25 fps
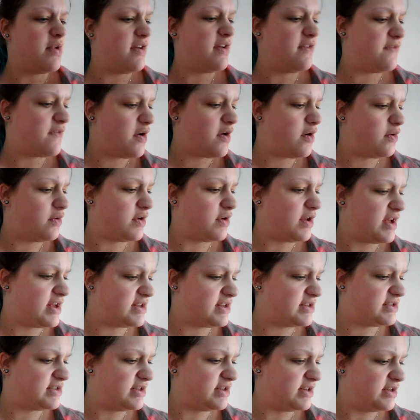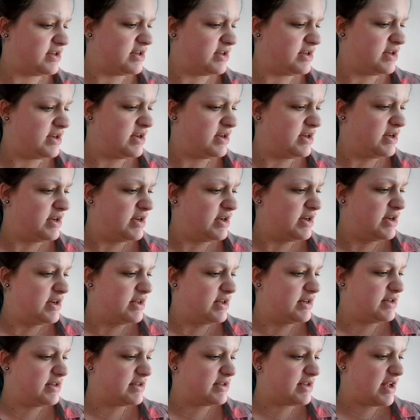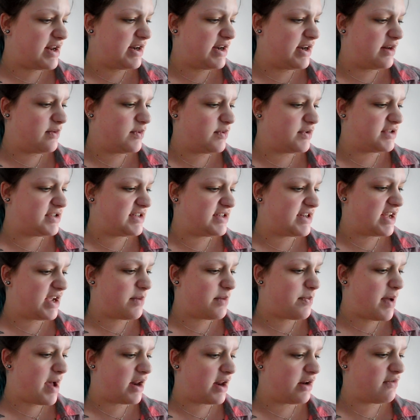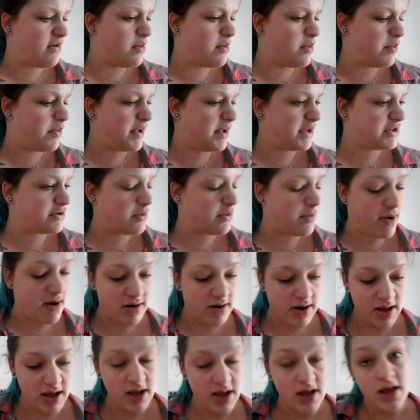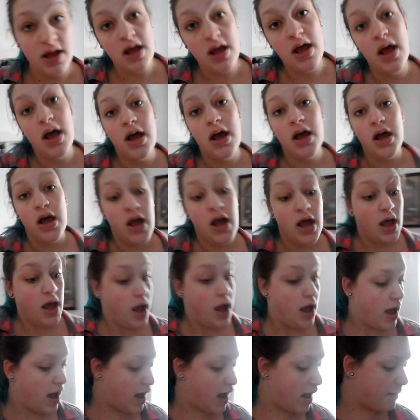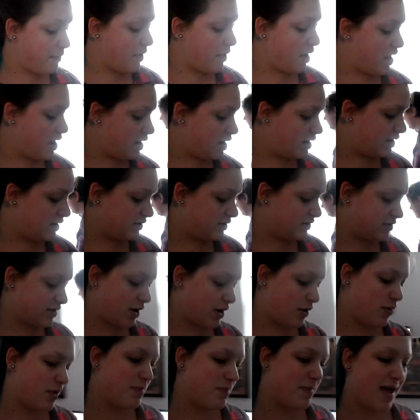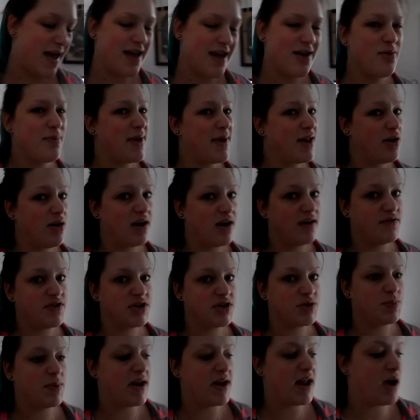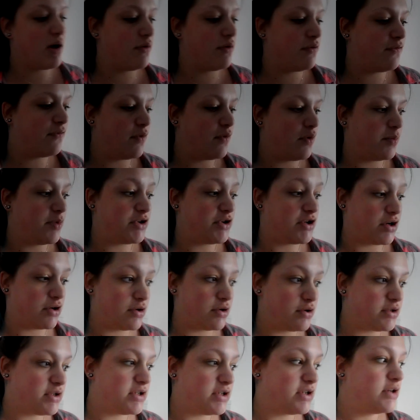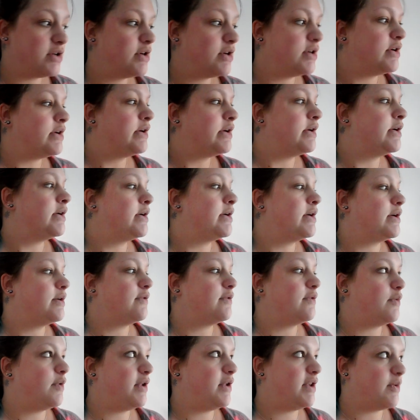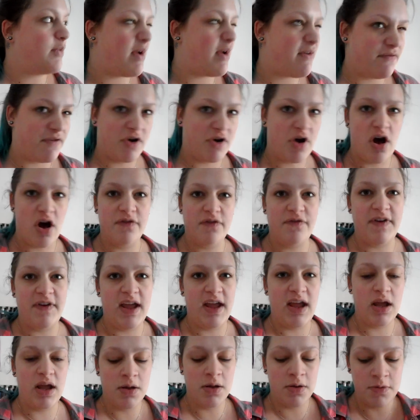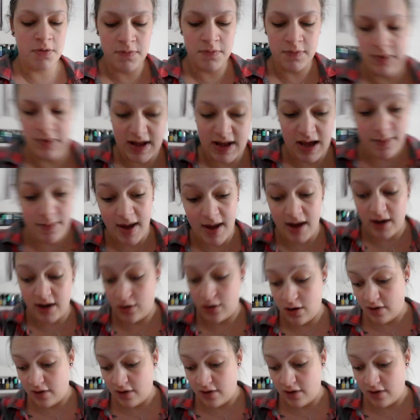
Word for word: My phone has decided it wants to take a panorama picture apparently. Um, so we may or may not have just been out for McDonald's we went for coffee. Liam had